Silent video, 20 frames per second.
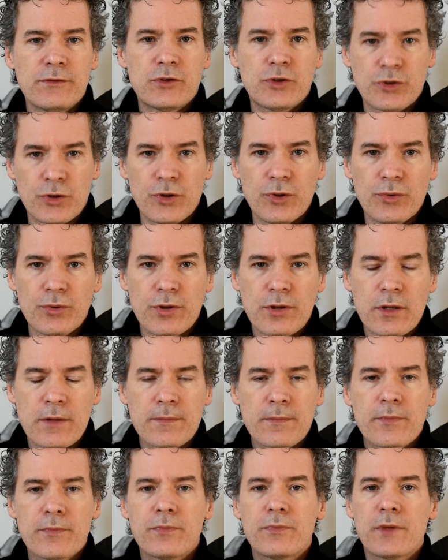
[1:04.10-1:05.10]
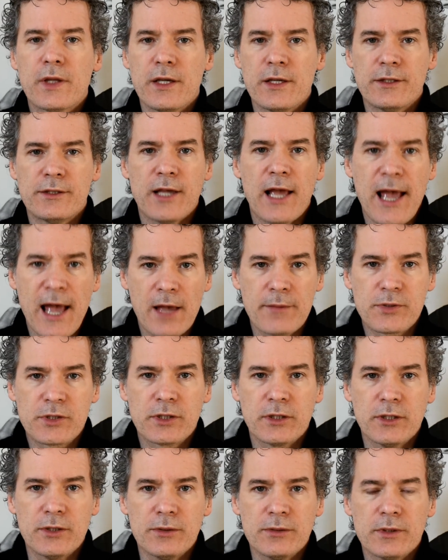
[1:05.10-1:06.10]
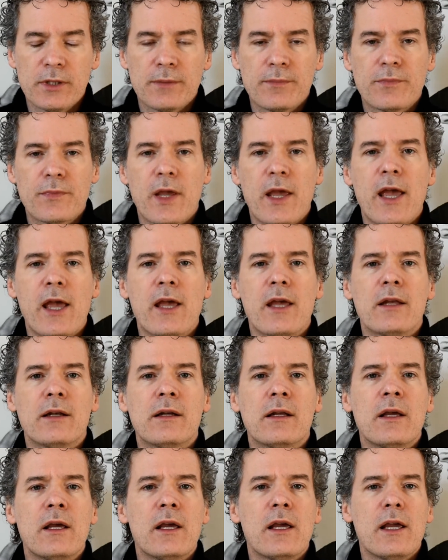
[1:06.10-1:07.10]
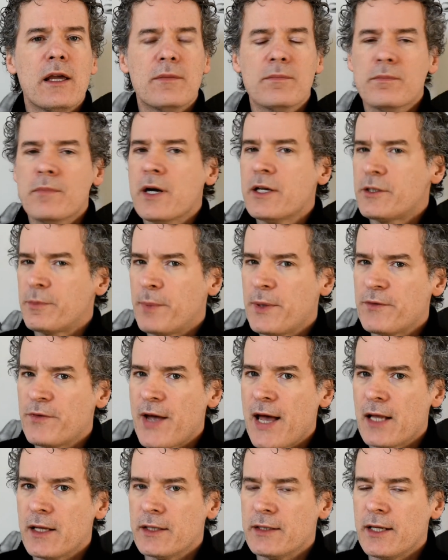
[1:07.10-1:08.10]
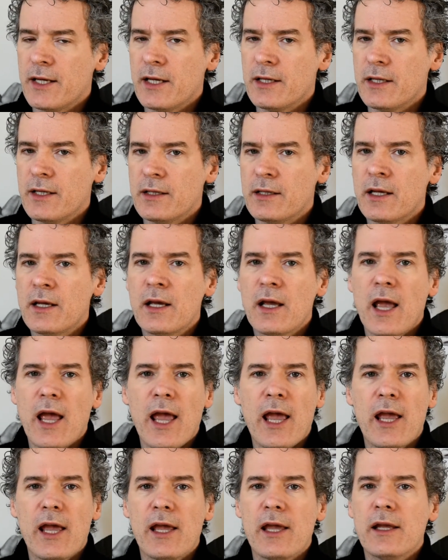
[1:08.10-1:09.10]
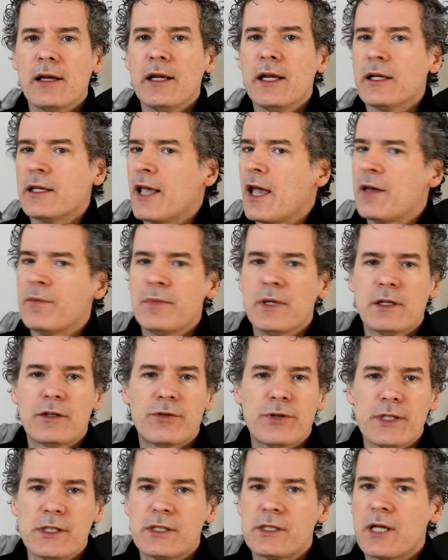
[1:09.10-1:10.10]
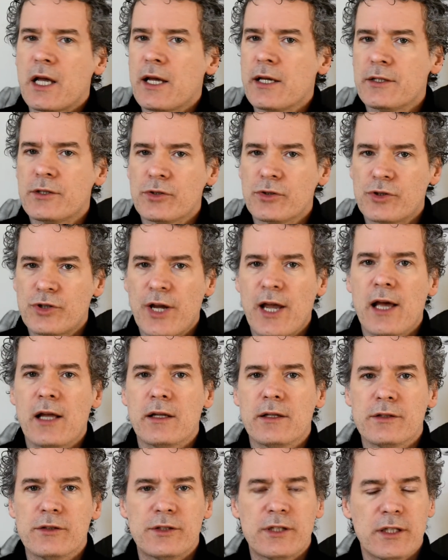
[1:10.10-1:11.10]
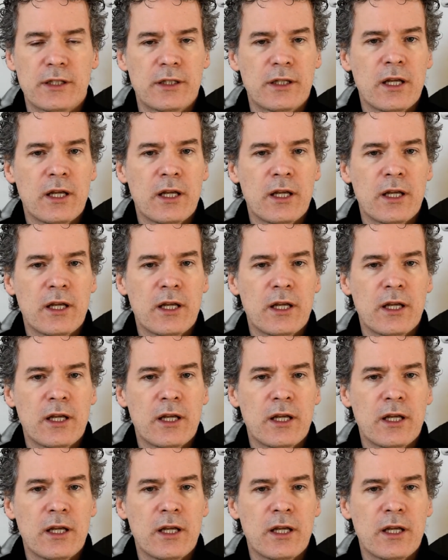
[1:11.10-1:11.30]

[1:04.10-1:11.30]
truth is absolute, and it must be validated, and it can't be criticized or challenged. And,